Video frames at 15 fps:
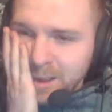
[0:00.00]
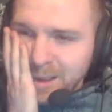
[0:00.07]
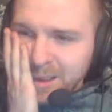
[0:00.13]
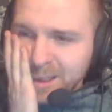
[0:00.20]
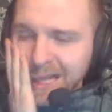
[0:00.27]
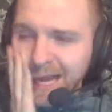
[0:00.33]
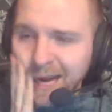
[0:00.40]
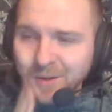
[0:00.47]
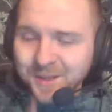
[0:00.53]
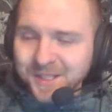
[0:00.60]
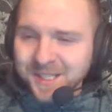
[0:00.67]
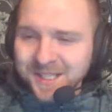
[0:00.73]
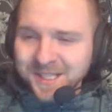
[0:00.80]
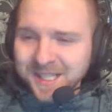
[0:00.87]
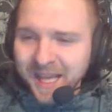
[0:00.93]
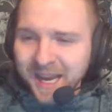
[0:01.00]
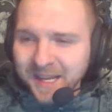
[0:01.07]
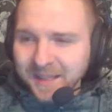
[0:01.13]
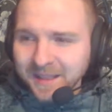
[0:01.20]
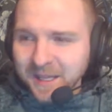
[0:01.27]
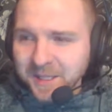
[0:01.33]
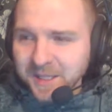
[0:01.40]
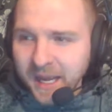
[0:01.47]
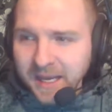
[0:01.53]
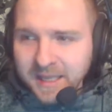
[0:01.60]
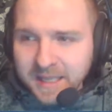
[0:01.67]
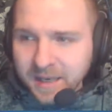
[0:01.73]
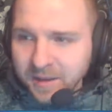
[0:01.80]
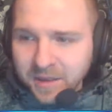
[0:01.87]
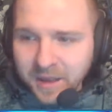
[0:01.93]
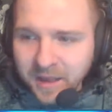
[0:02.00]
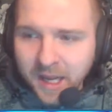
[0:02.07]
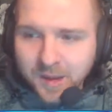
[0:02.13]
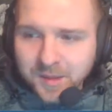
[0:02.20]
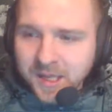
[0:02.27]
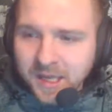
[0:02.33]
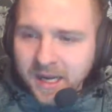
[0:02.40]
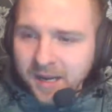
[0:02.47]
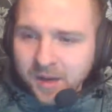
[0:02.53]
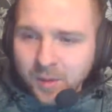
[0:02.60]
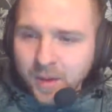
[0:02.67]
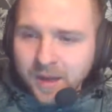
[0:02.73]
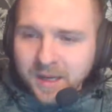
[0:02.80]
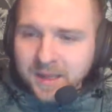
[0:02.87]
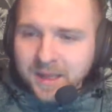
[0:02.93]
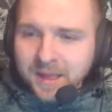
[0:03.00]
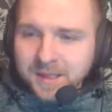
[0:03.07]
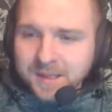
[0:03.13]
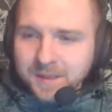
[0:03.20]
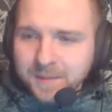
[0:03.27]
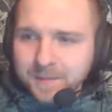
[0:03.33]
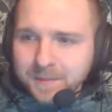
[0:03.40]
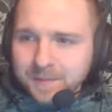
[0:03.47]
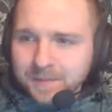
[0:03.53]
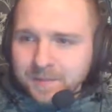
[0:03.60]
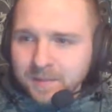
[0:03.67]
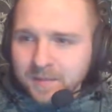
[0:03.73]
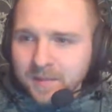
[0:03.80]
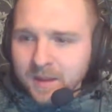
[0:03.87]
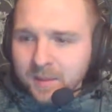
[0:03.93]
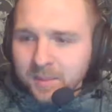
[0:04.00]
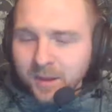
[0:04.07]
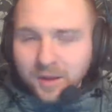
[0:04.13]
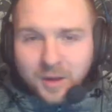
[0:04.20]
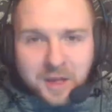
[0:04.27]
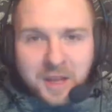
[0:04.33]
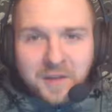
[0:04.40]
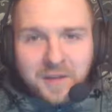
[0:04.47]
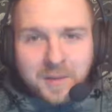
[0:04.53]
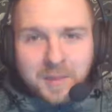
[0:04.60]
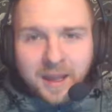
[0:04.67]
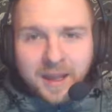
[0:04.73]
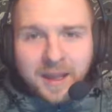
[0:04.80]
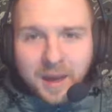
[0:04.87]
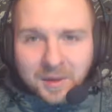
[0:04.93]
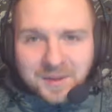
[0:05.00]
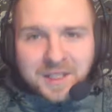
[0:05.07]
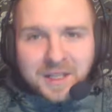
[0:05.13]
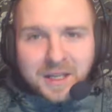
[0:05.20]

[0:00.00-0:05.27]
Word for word: That was insane. Literally, I did think I was going to end up winning this. But lucky for me, I was in a